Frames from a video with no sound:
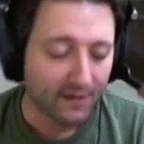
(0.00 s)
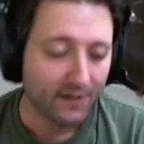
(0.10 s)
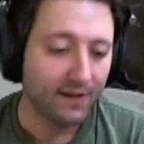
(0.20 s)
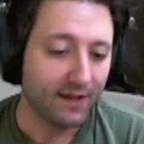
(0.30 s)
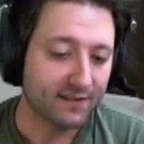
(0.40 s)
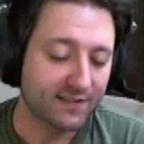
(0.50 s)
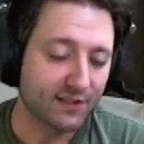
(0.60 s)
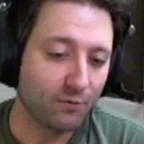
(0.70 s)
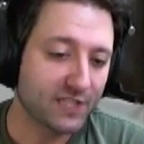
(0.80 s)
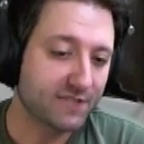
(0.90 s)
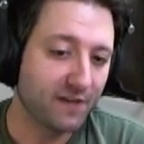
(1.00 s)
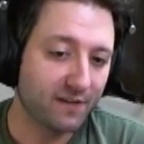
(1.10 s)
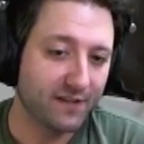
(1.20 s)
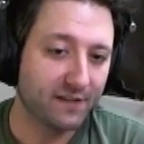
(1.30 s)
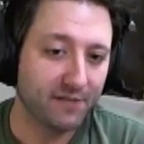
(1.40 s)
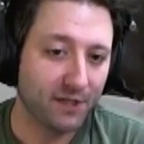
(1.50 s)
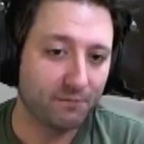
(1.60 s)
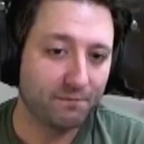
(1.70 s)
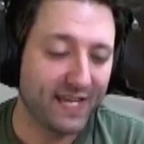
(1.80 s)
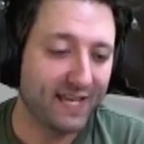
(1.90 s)
And so we just felt that, you know,
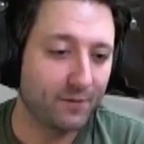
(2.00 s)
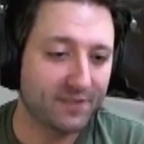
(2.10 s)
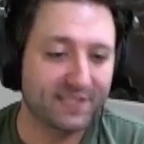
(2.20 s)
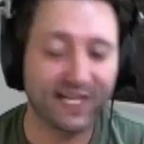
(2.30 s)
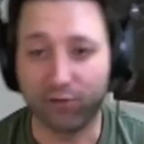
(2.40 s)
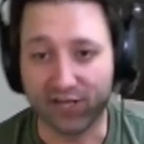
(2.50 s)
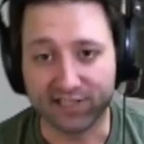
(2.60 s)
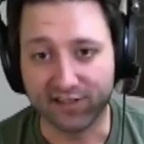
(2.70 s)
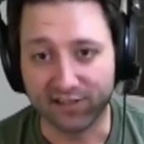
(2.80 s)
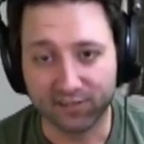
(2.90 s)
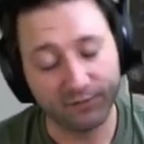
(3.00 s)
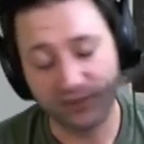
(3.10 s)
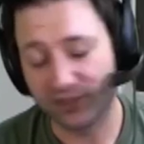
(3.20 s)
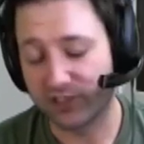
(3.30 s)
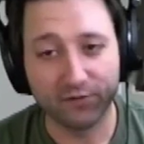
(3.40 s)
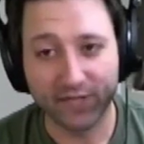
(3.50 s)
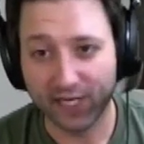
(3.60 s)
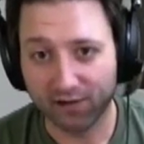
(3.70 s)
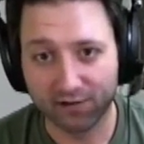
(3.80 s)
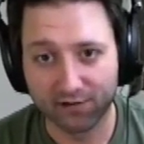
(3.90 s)
they had almost set a precedent. We would just go there,